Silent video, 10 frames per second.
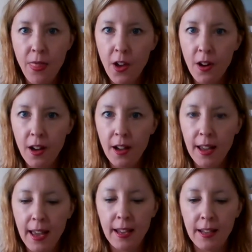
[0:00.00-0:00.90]
thaw
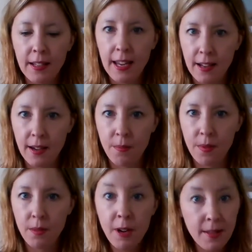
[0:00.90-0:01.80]
and heat up
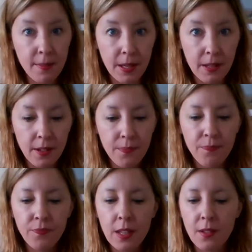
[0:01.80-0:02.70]
the breast milk
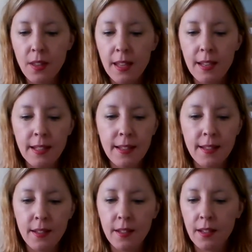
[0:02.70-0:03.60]
so that it
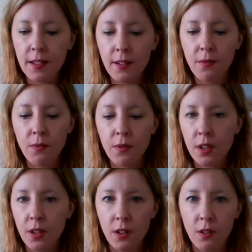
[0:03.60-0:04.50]
doesn't,
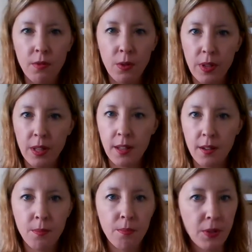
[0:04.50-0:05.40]
you know, ruin
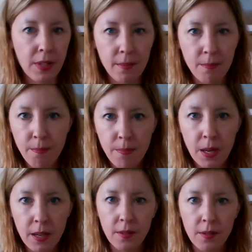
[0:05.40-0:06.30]
the protein
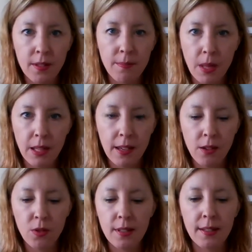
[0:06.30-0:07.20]
particles,
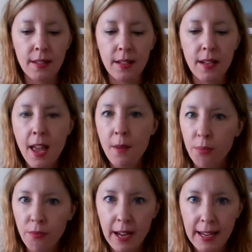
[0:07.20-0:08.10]
molecules, and
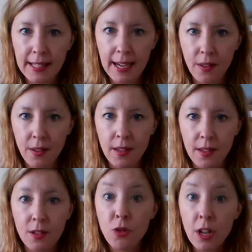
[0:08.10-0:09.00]
break down the
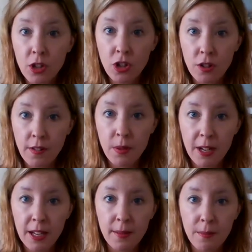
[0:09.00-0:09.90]
structure of the
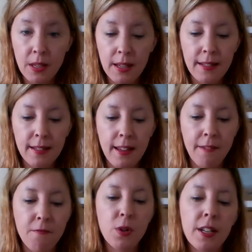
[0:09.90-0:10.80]
breast milk. It's safe
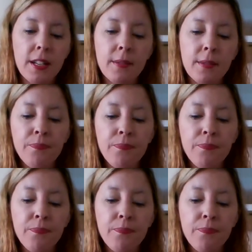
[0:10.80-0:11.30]
for it.